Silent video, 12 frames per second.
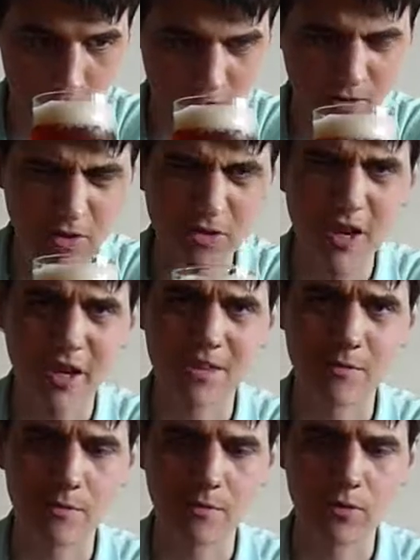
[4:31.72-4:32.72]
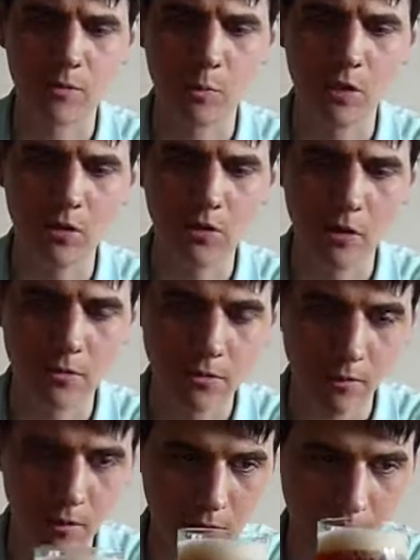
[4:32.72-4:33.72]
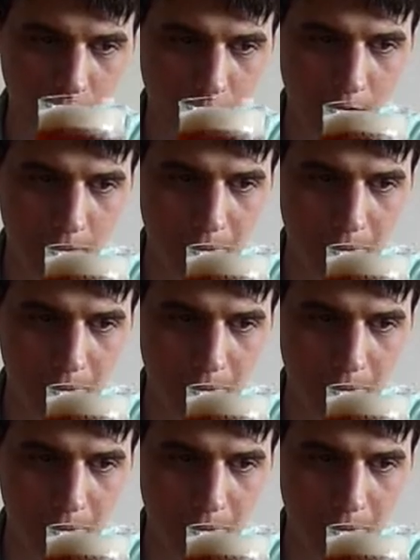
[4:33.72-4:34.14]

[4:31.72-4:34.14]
I did detect some wheat notes as well, because